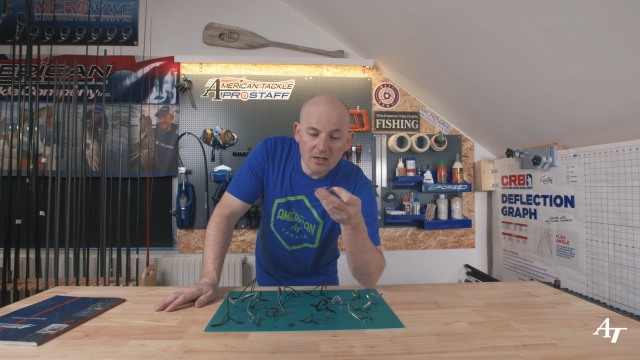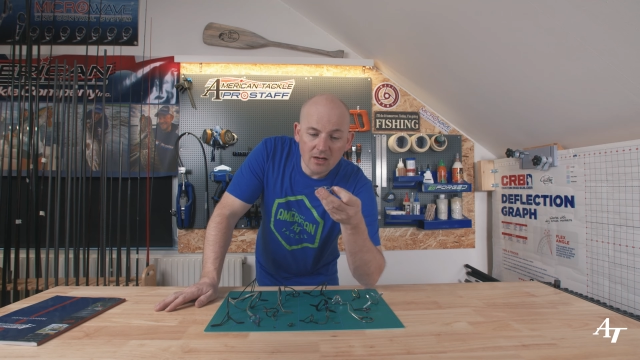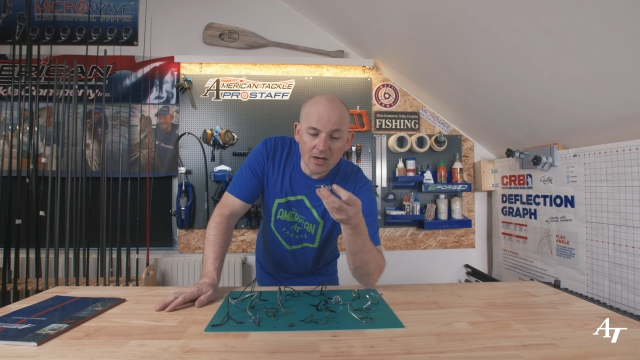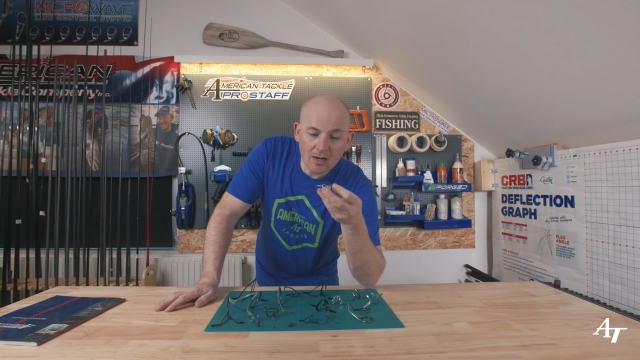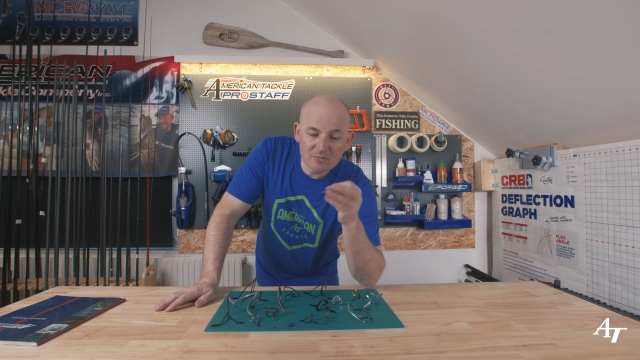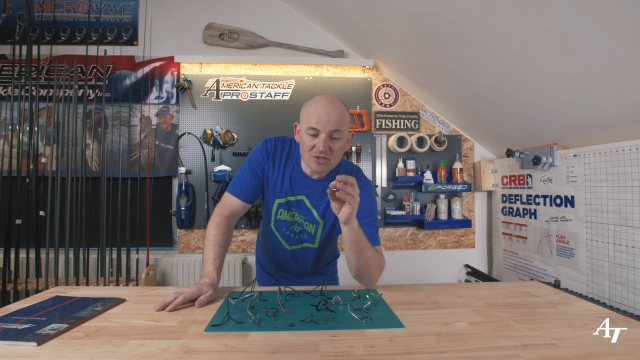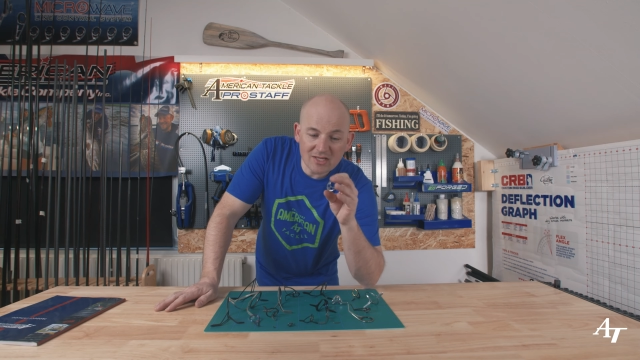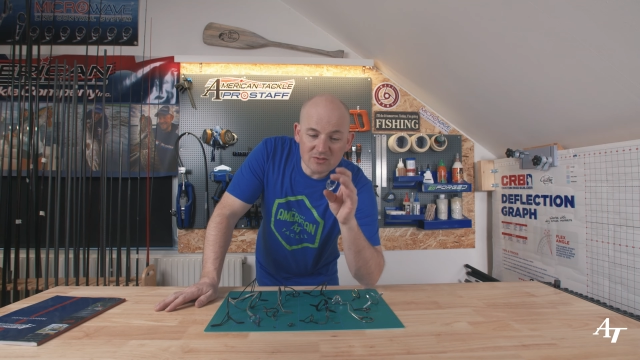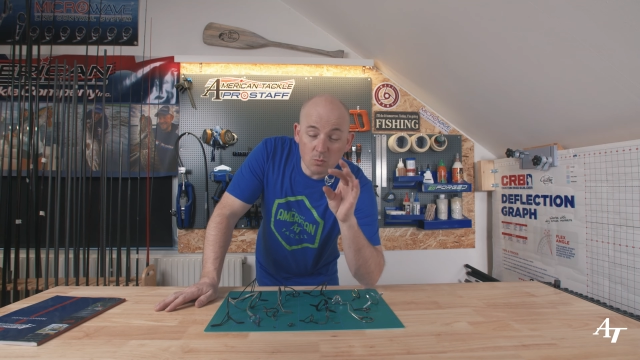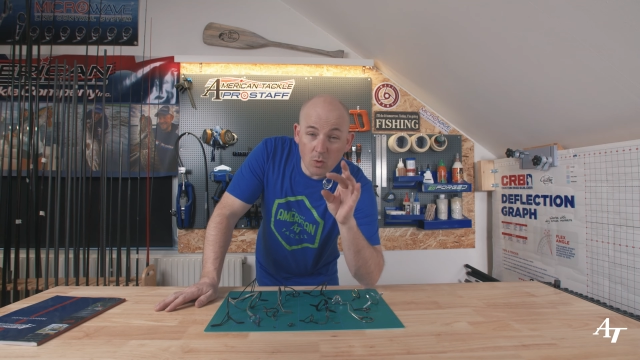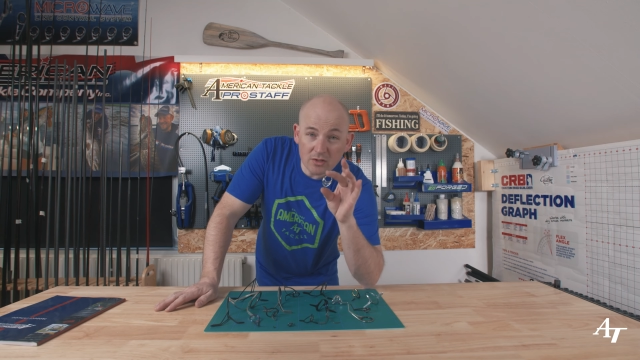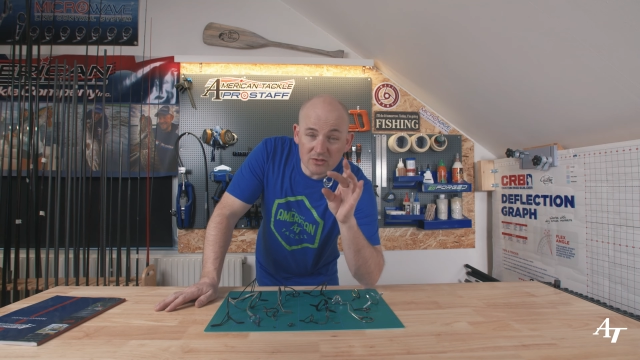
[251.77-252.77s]
So that's
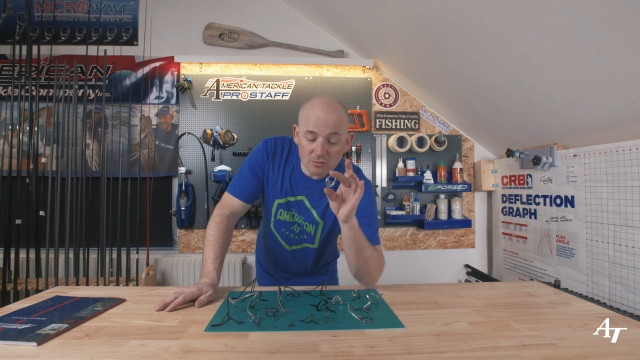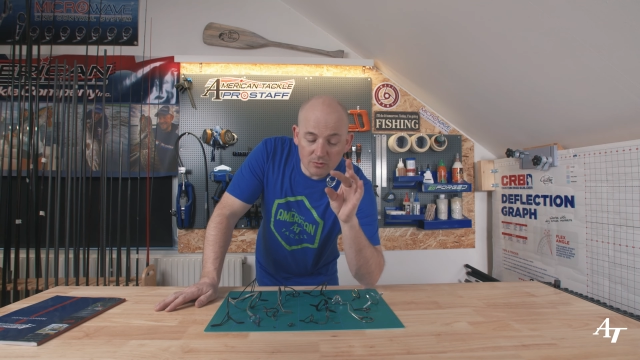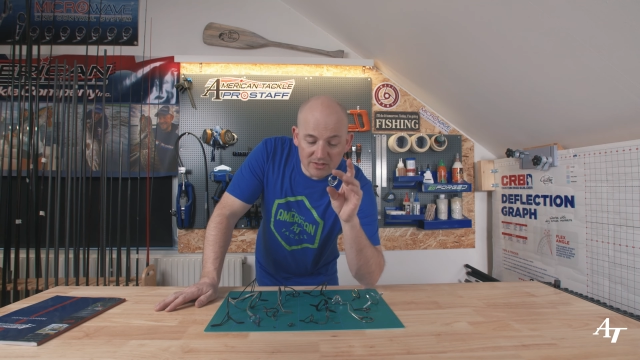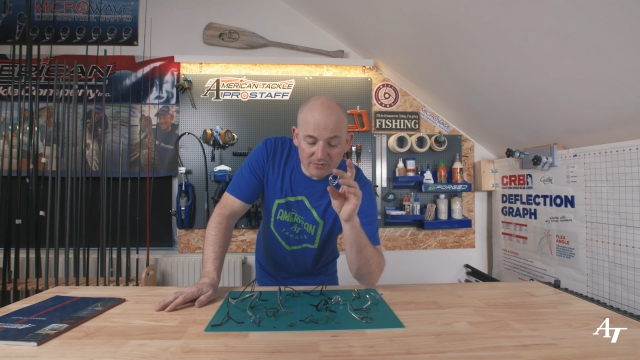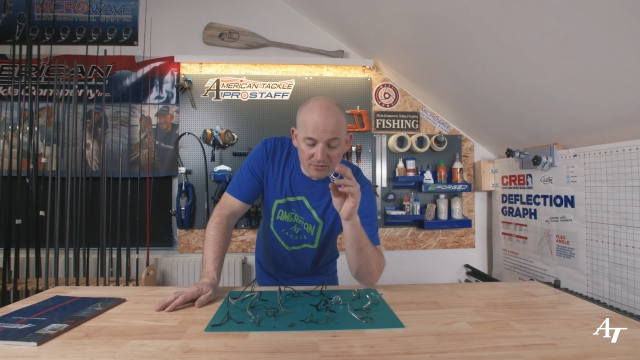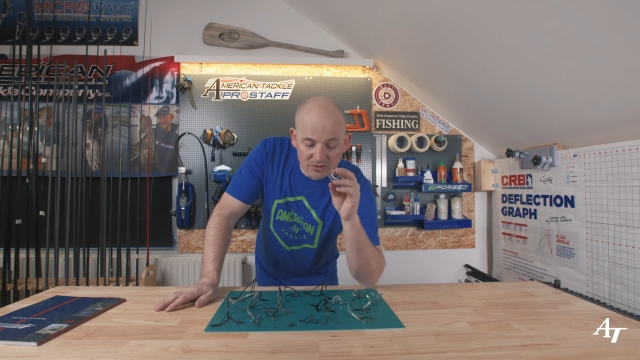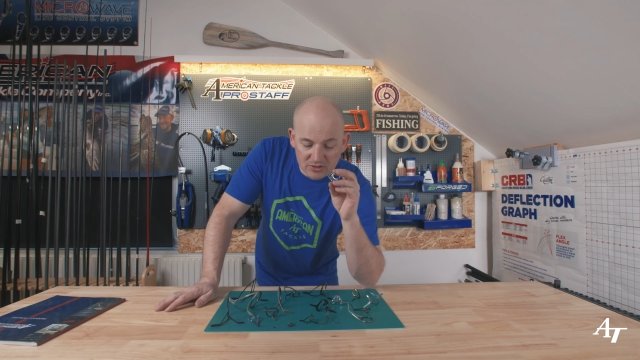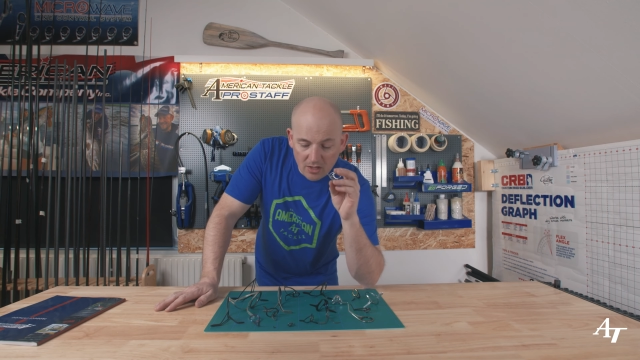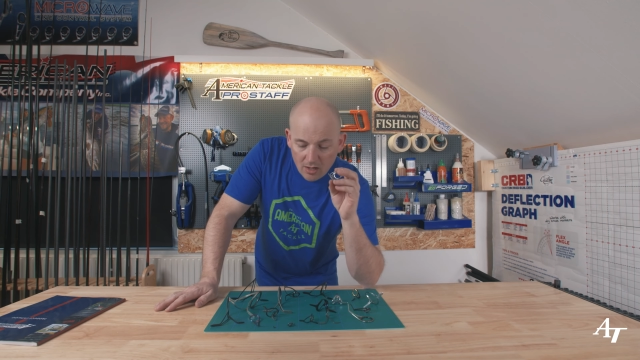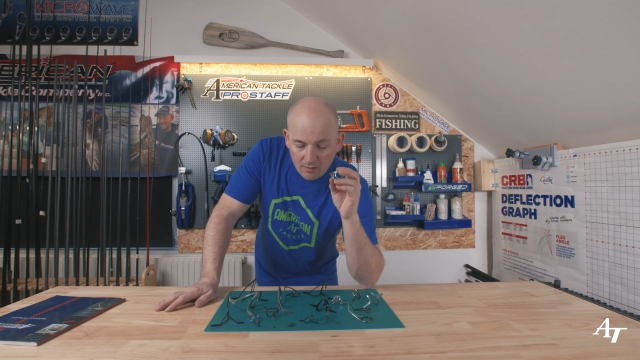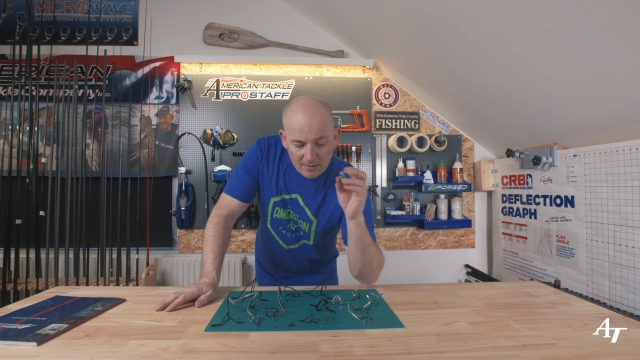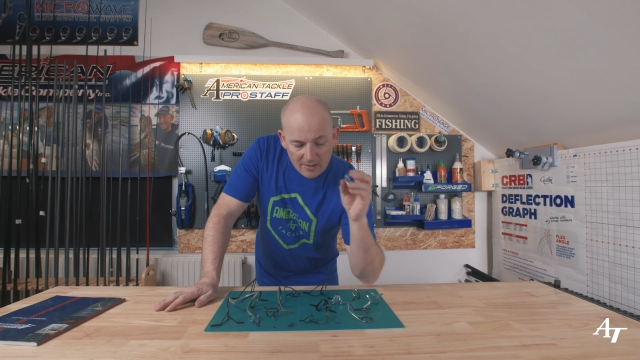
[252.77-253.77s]
one sort of different
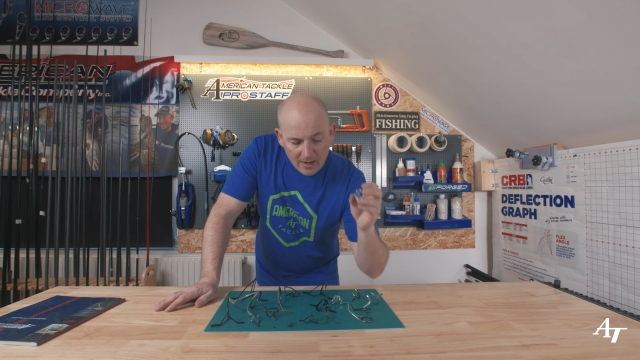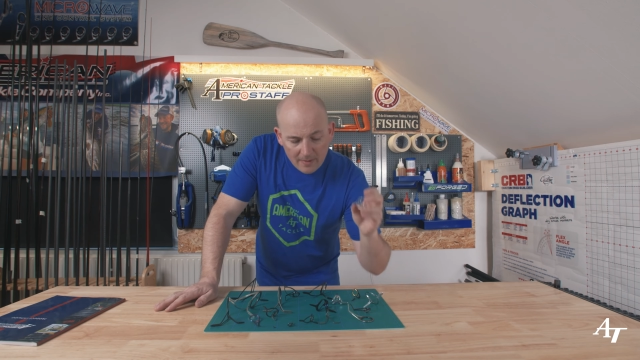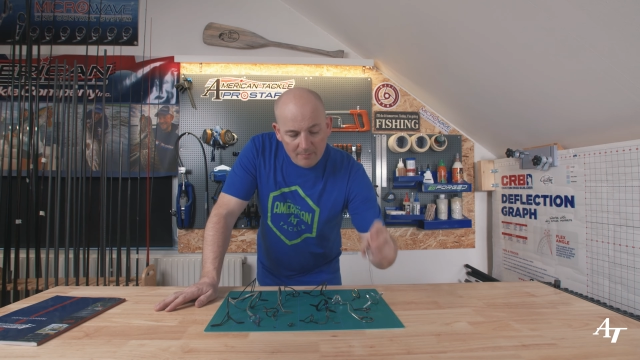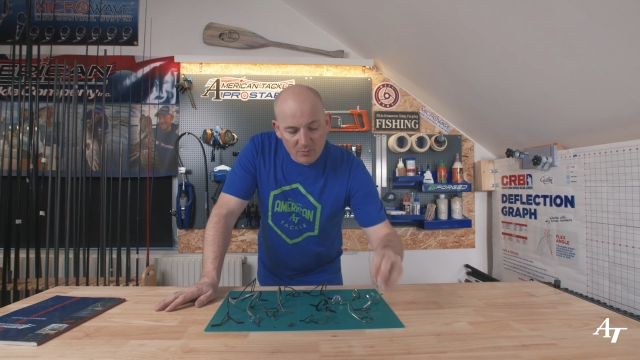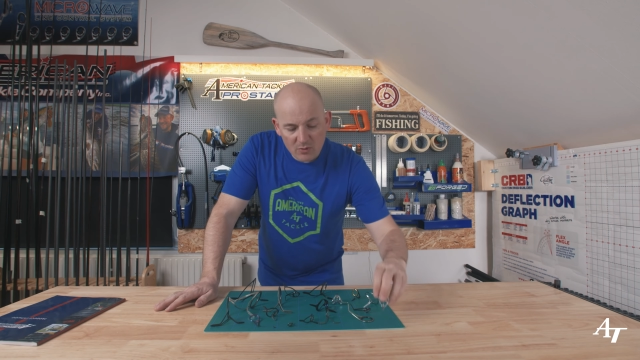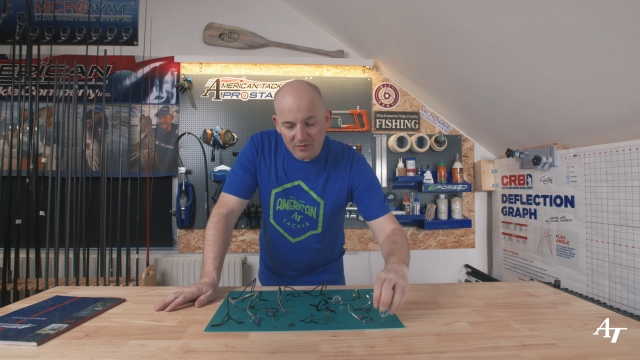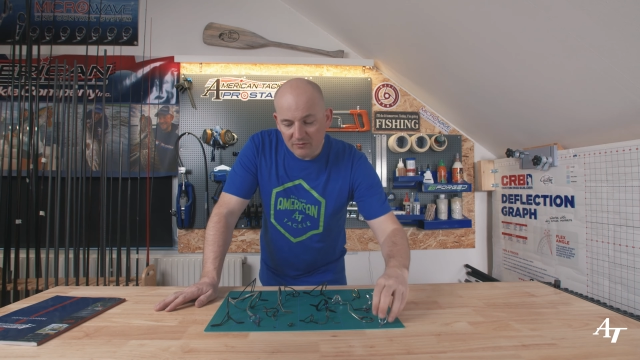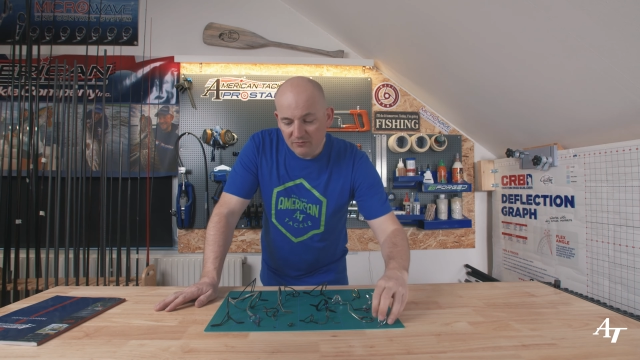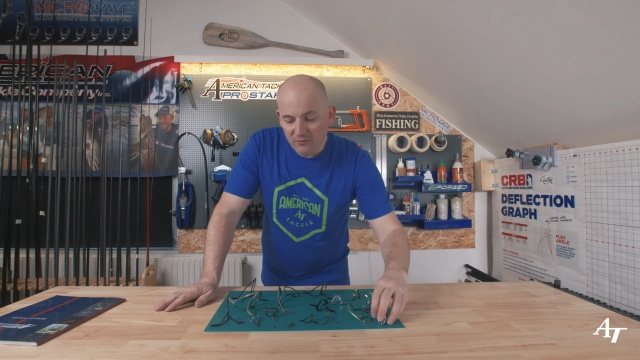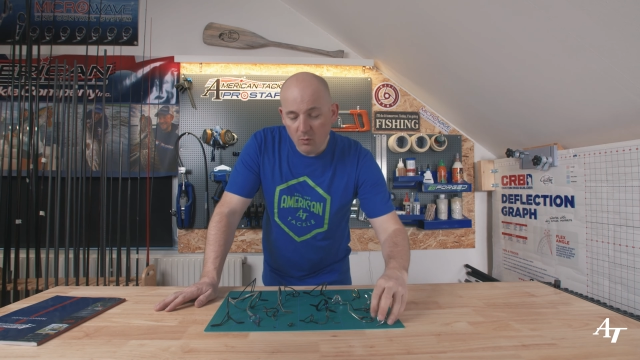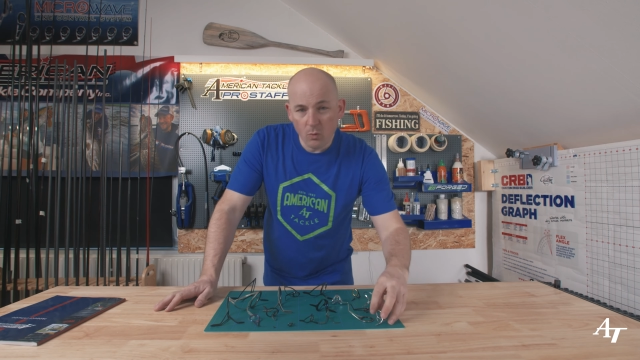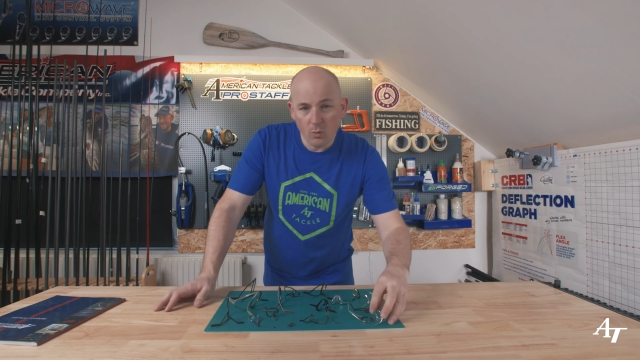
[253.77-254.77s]
style. And then moving
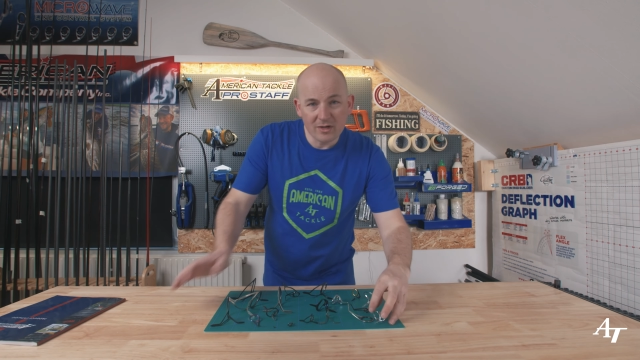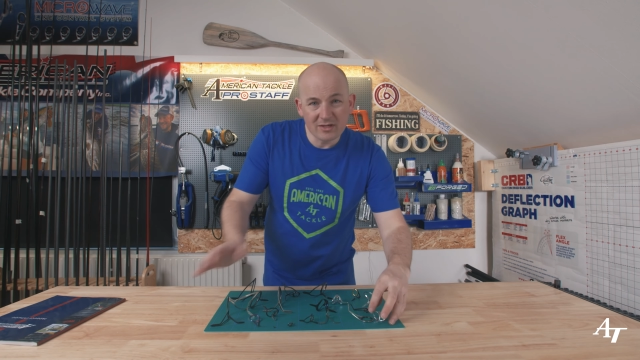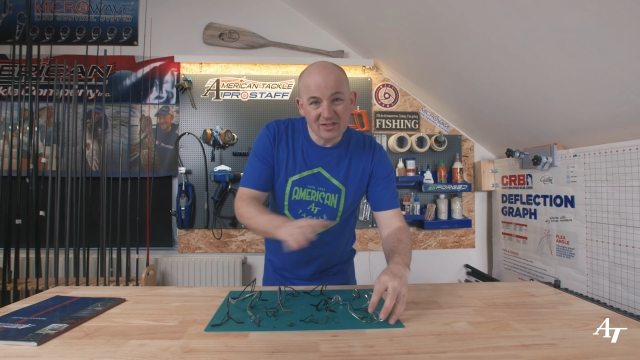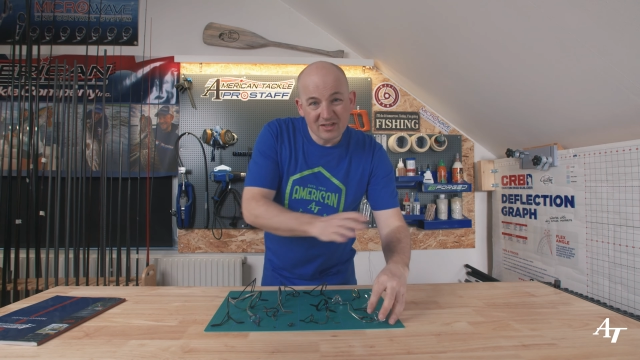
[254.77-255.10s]
forward